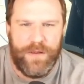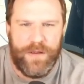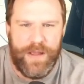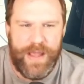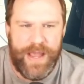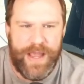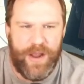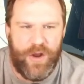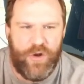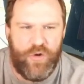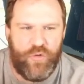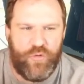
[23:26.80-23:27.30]

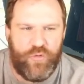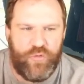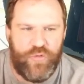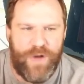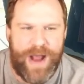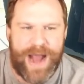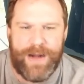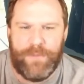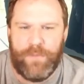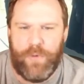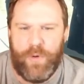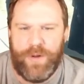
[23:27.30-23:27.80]

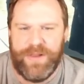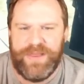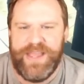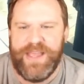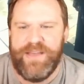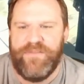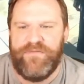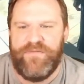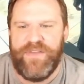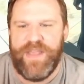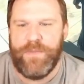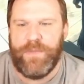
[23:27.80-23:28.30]
Incredible what the
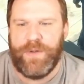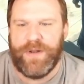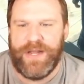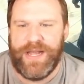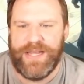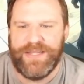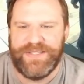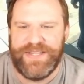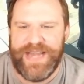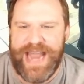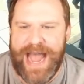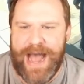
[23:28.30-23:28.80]
Enfeeble
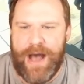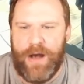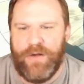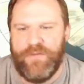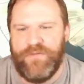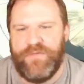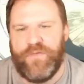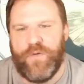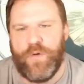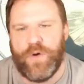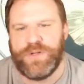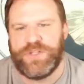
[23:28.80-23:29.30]
does. Now,
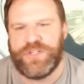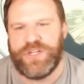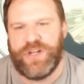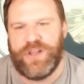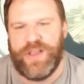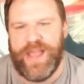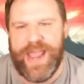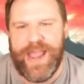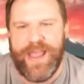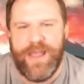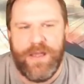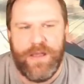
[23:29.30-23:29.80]

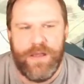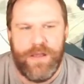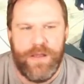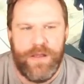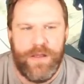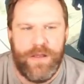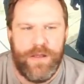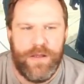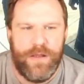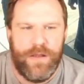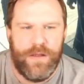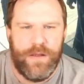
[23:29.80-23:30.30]
unfortunately,
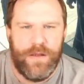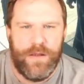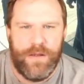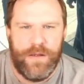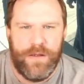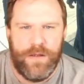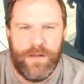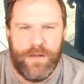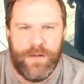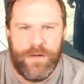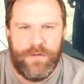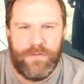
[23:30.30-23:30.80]

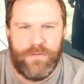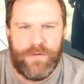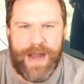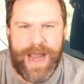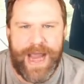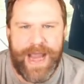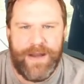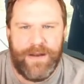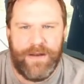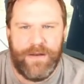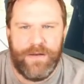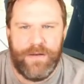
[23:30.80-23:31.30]

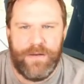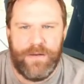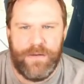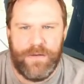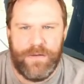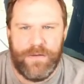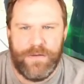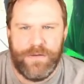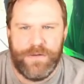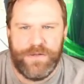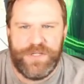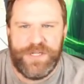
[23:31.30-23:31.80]
right,
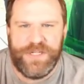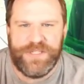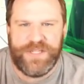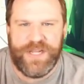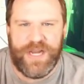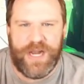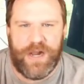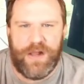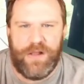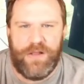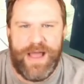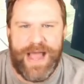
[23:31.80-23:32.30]
she's
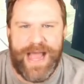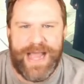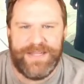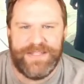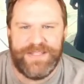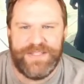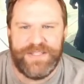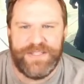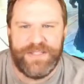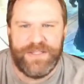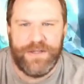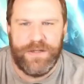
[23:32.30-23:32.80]
going to
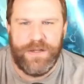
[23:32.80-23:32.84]
cleanse.